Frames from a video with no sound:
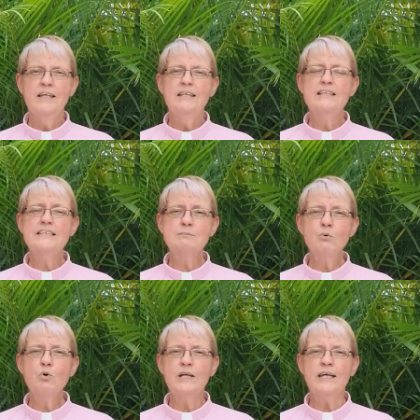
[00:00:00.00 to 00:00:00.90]
This
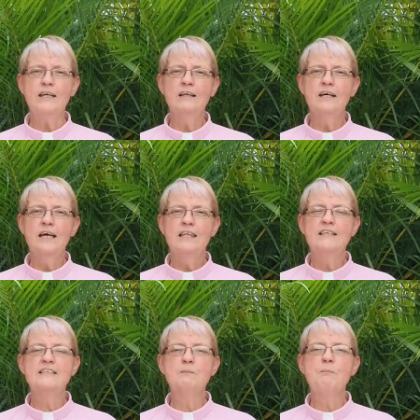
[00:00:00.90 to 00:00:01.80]
morning,
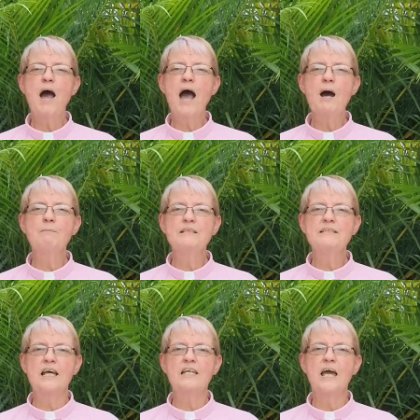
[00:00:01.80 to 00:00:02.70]
this Palm
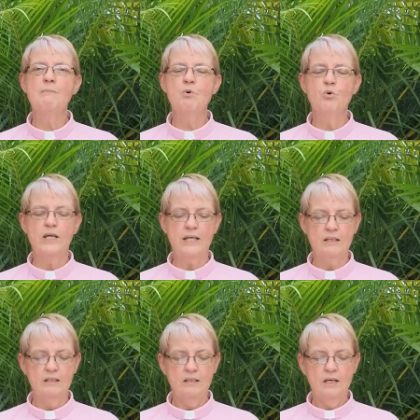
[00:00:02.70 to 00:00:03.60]
Sunday morning,
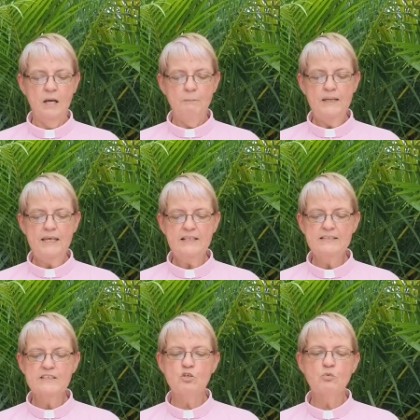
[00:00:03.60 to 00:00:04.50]

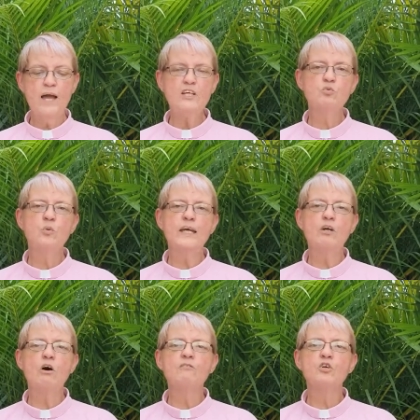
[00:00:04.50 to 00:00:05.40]
begins the great
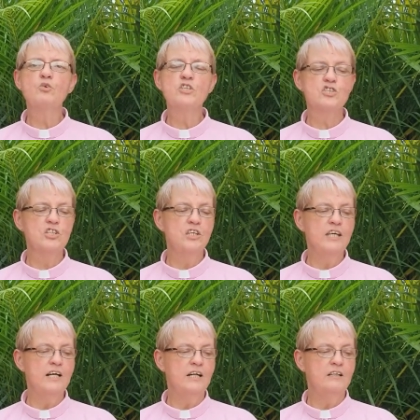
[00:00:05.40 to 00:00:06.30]
week of the Christian
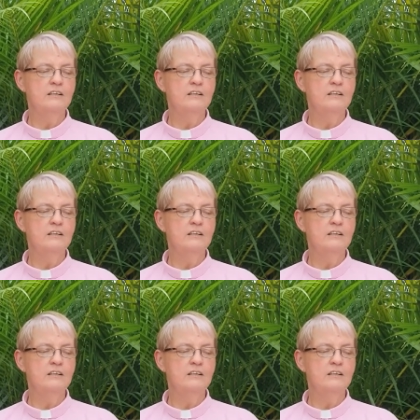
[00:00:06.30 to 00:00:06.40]
year.